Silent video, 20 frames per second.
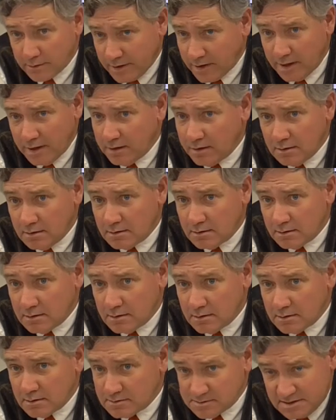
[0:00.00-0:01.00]
Okay?
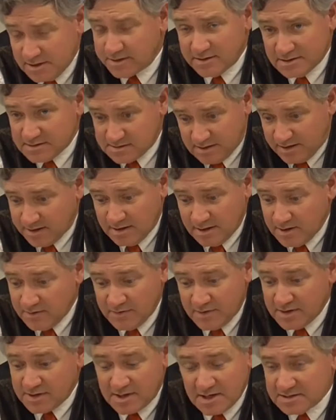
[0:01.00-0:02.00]
Seriously.
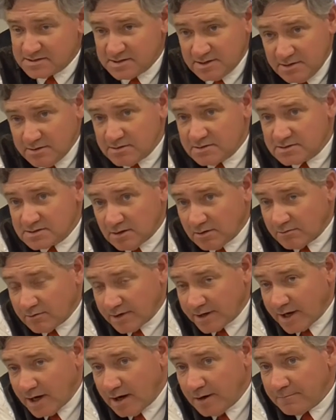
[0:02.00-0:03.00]
Because the, the units don't
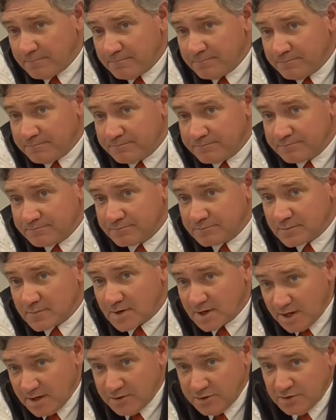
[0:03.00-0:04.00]
work out.
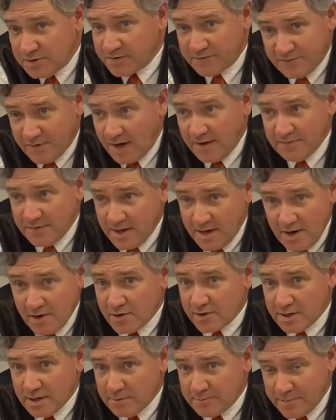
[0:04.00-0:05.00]
Okay, you can find the
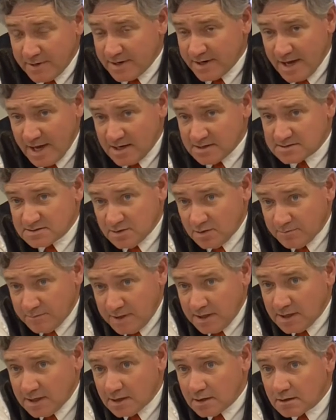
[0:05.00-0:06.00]
area, but it has no
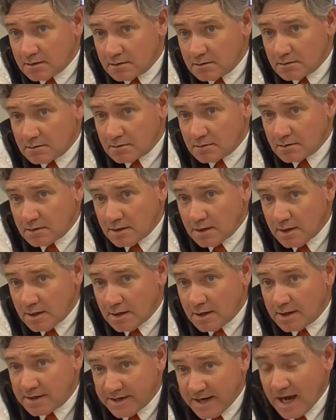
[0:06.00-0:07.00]
meaning.
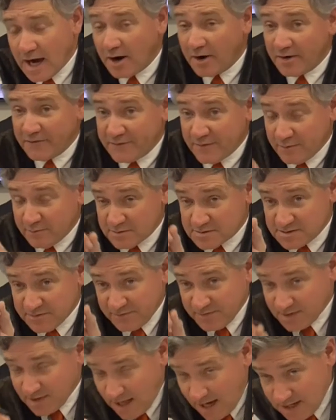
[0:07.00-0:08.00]
Now, if it was a
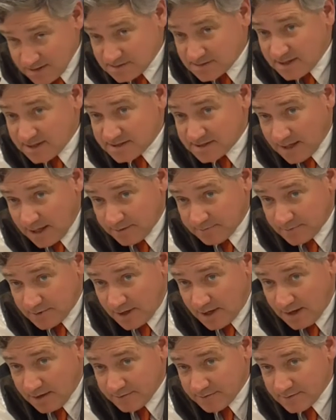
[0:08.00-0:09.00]
velocity time
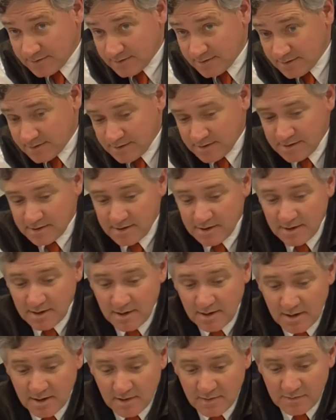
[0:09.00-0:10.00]
graph,
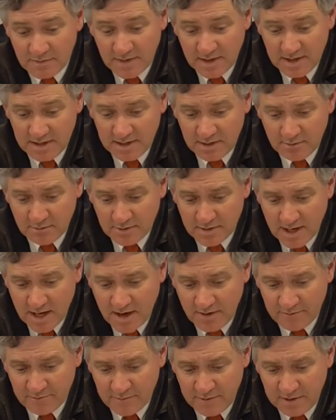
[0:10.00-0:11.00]
then you would
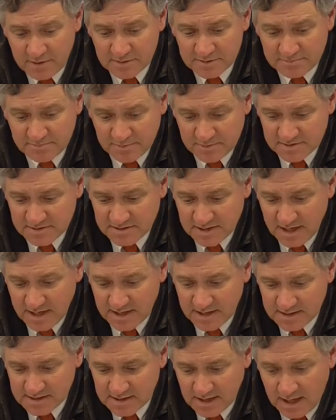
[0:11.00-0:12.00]
have meters per
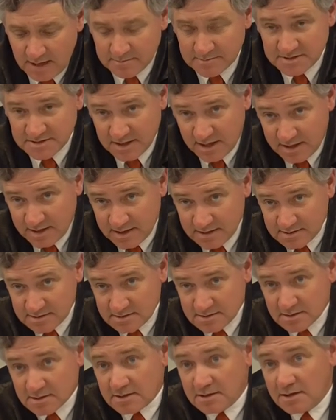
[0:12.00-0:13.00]
second times
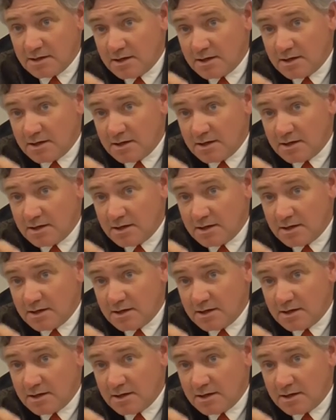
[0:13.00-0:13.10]
seconds.